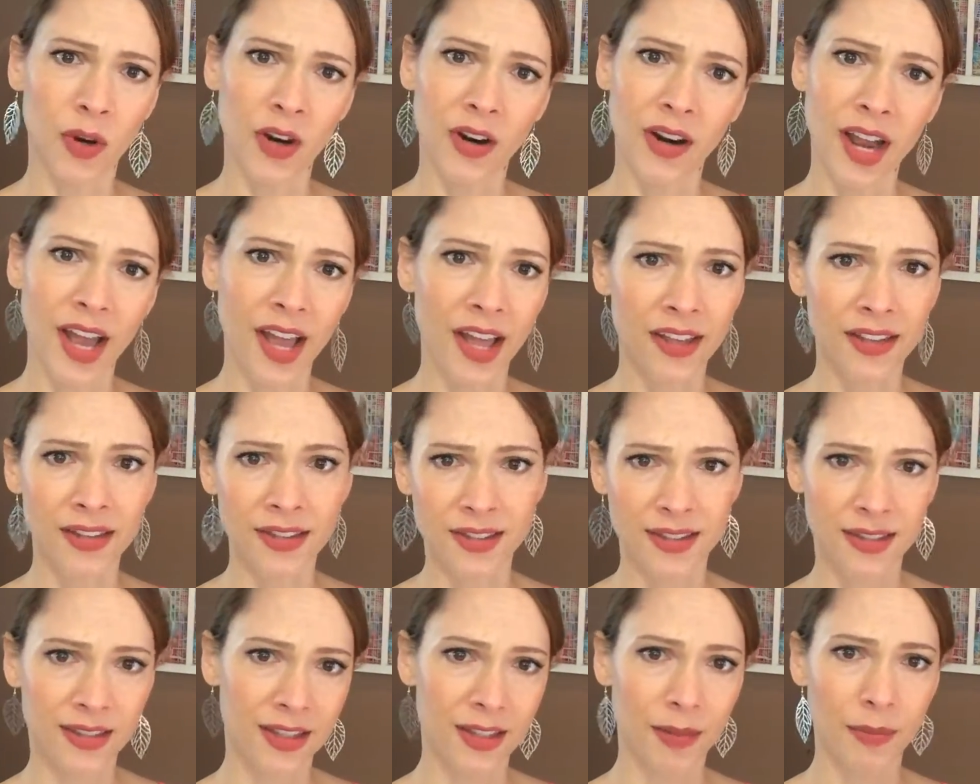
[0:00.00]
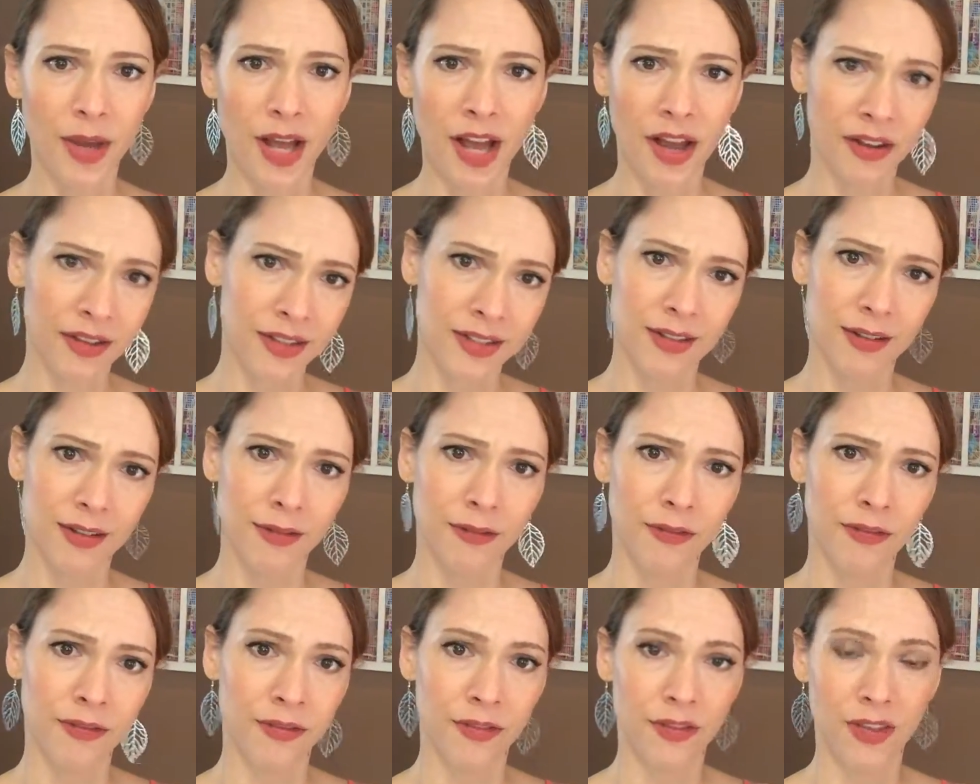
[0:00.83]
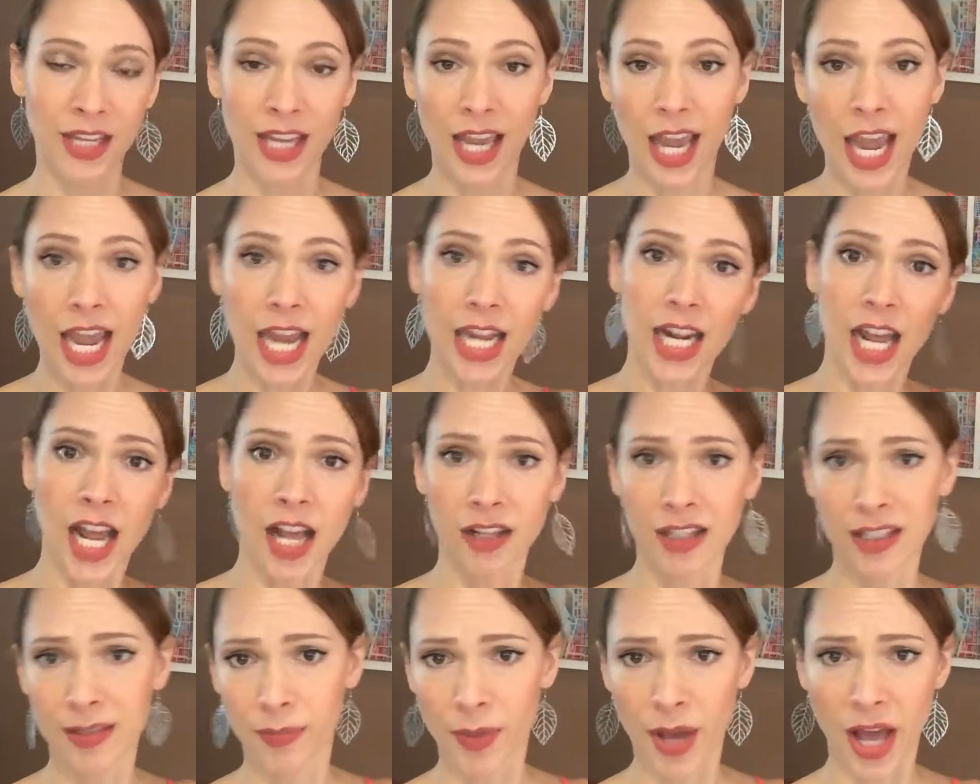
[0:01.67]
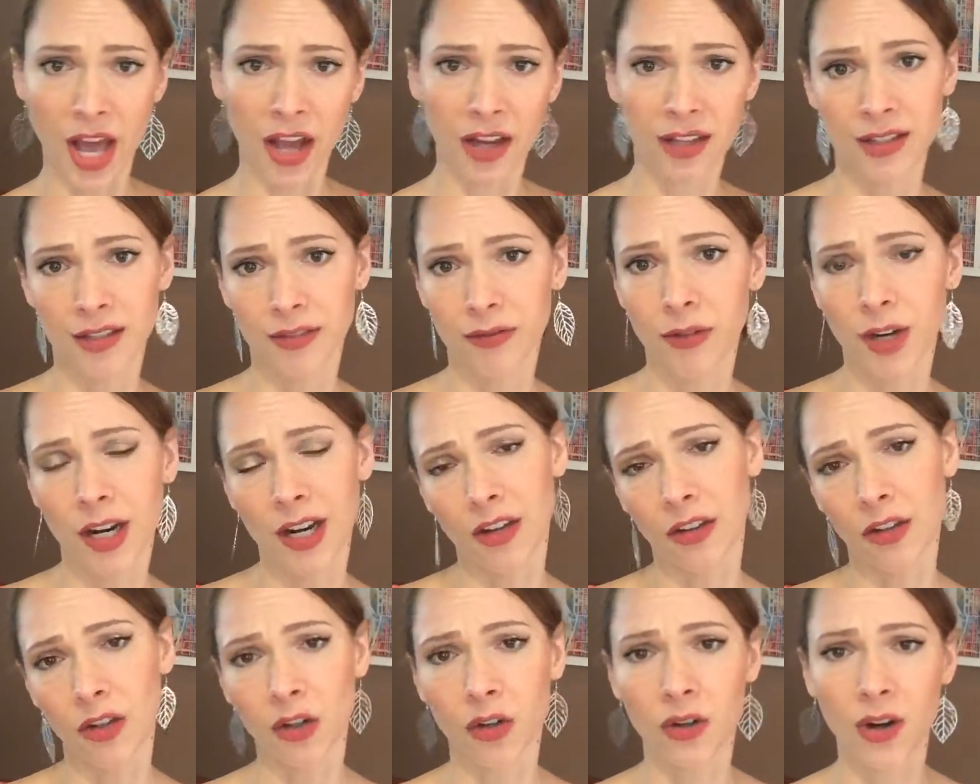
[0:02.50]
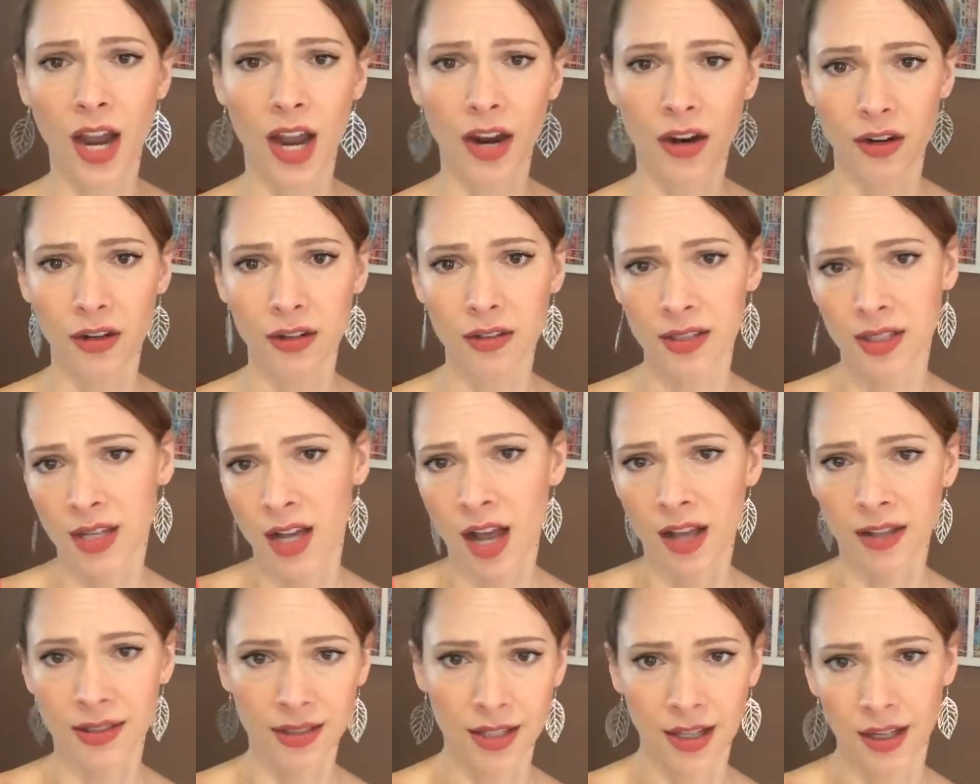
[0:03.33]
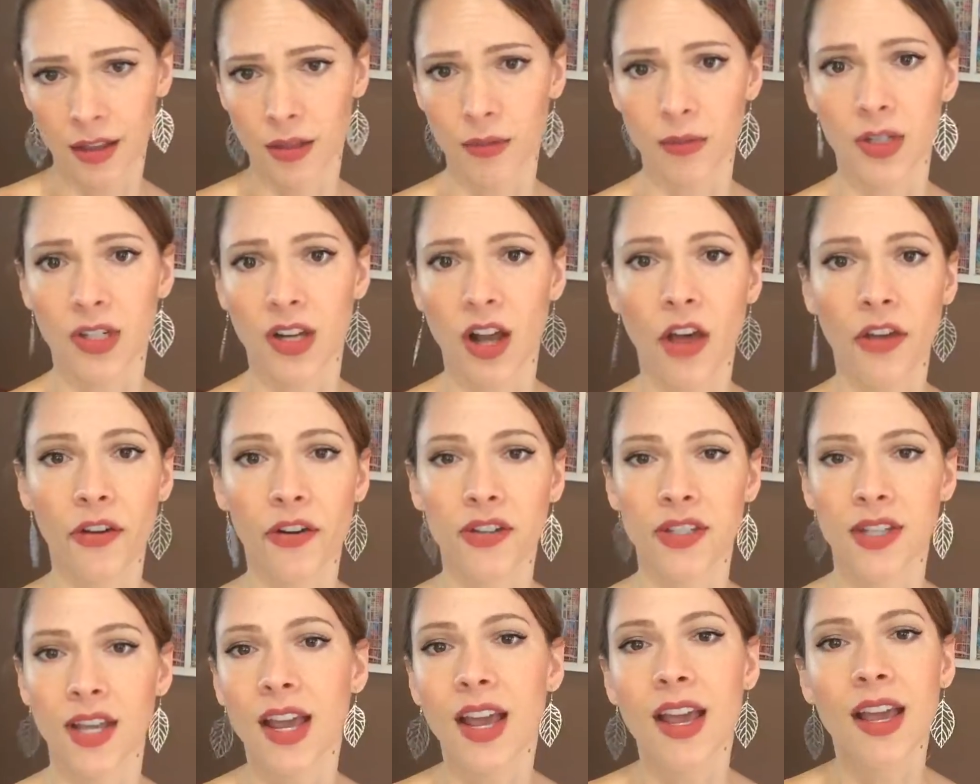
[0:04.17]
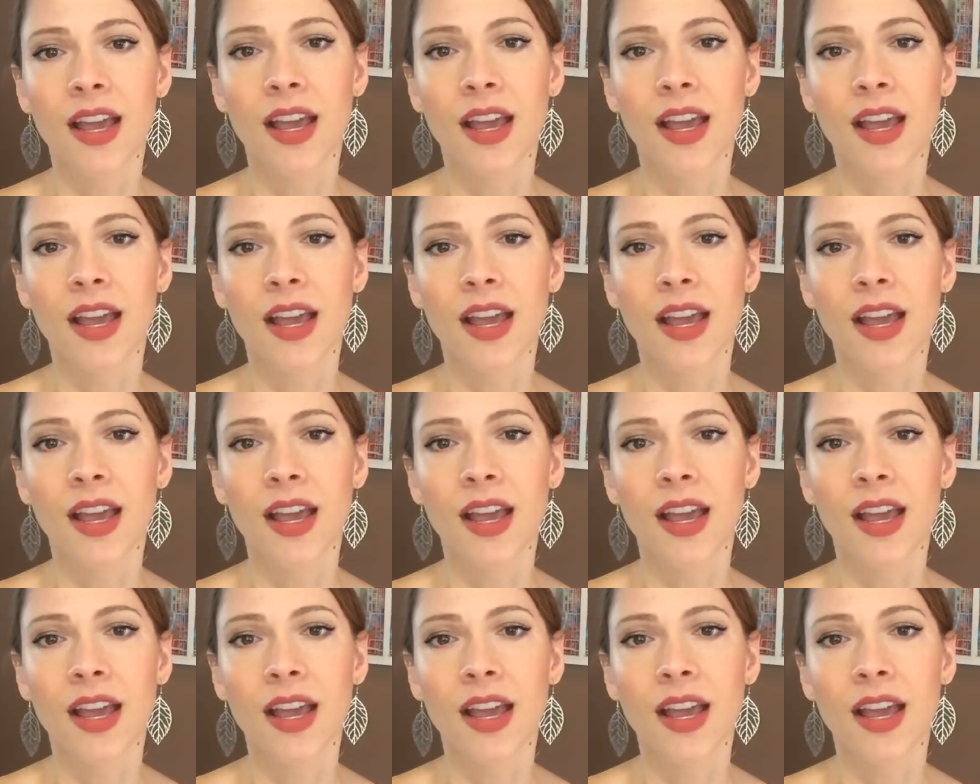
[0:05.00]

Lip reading: whereas the 8-ounce box of regular crackers costs like $3.